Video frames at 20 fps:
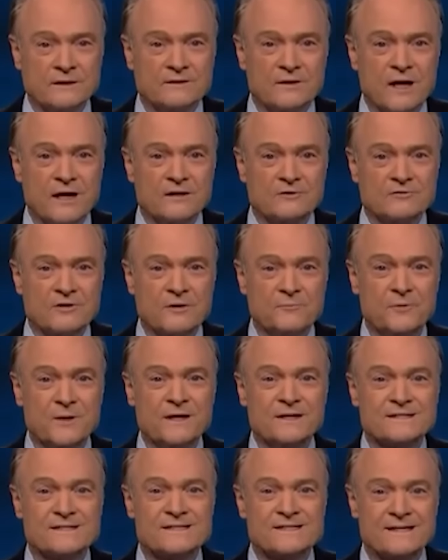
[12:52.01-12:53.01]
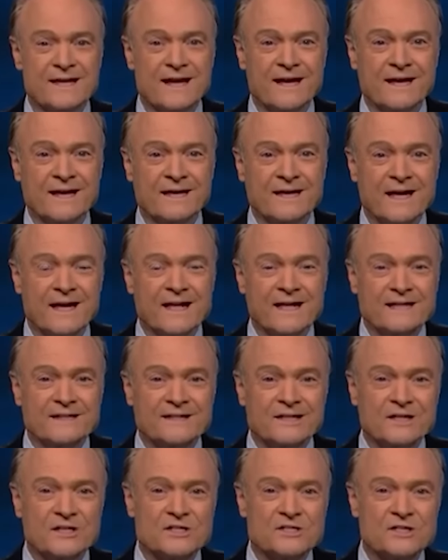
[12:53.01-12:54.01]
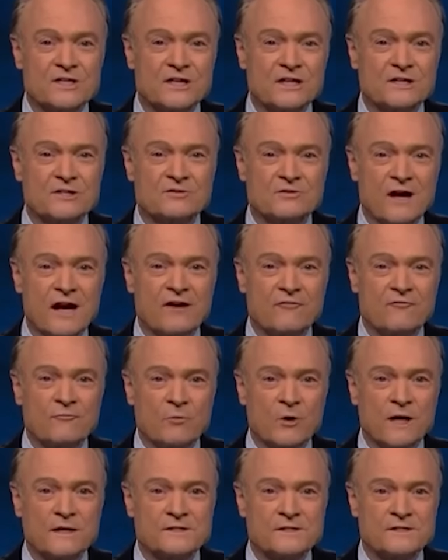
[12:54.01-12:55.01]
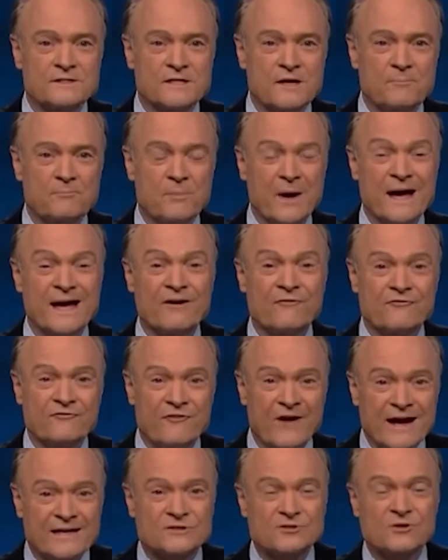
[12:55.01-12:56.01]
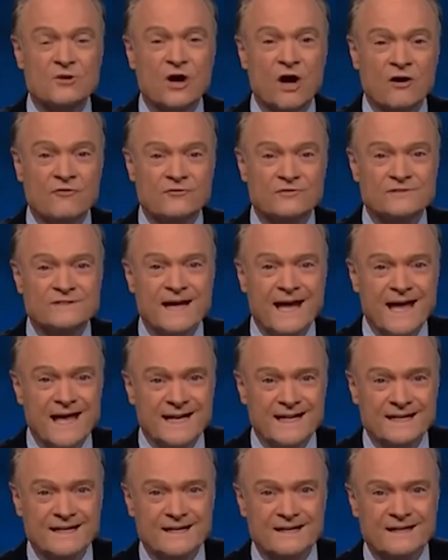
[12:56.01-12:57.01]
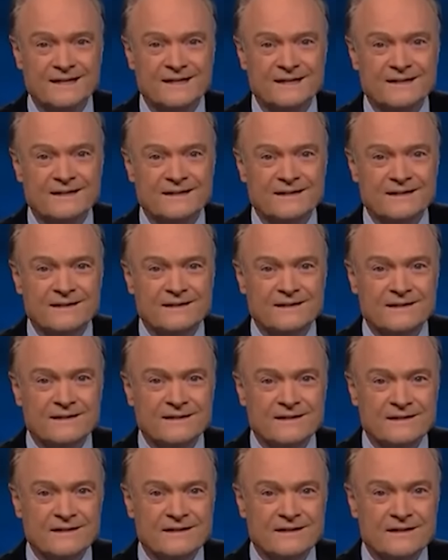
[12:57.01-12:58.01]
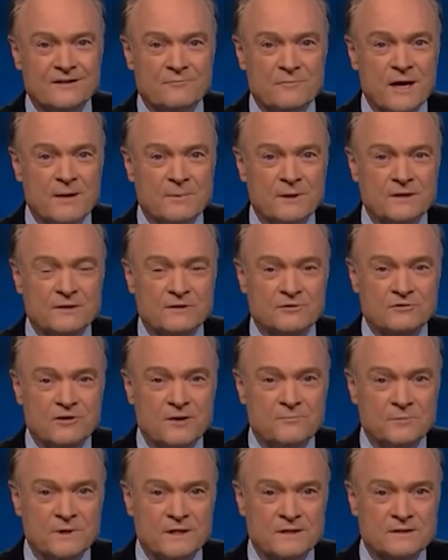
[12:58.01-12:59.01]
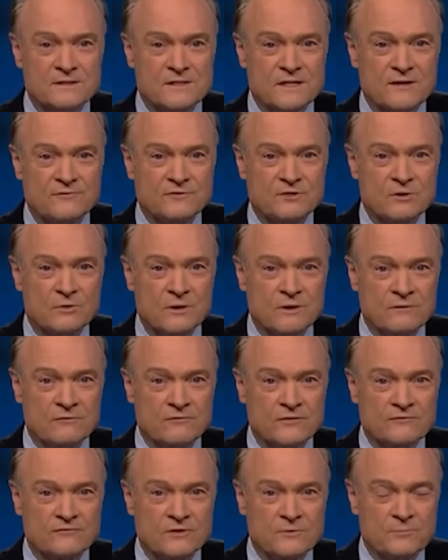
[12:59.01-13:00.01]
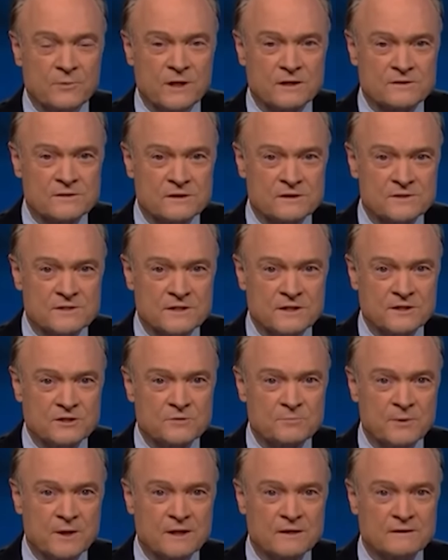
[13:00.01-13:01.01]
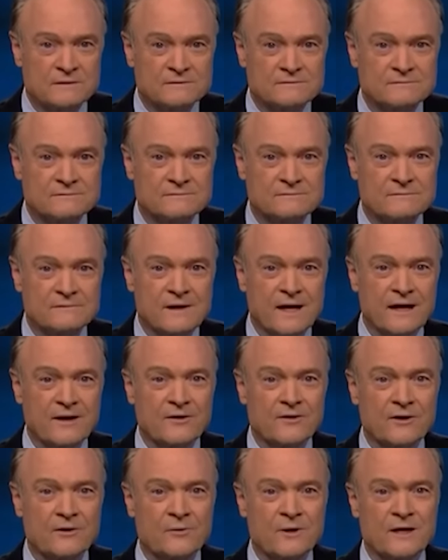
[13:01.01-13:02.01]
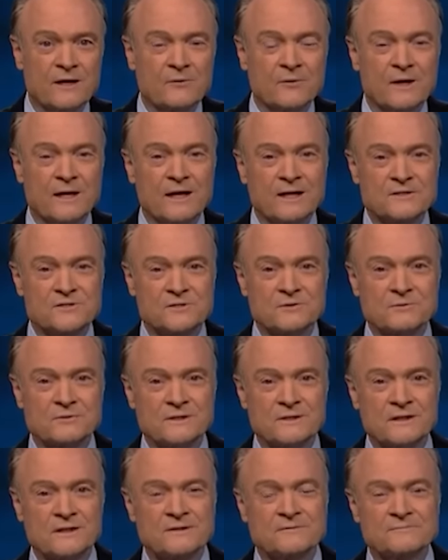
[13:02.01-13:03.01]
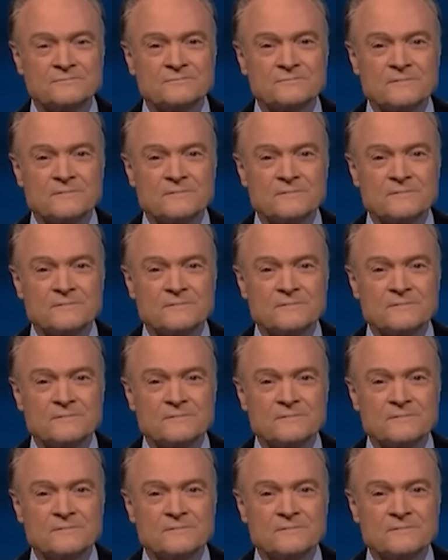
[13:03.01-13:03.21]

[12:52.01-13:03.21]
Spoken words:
Donald Trump is saying that he's going to drive prices up by a factor of 10. And maybe the Trump kids have 250 pencils each, but I don't know anyone else who did.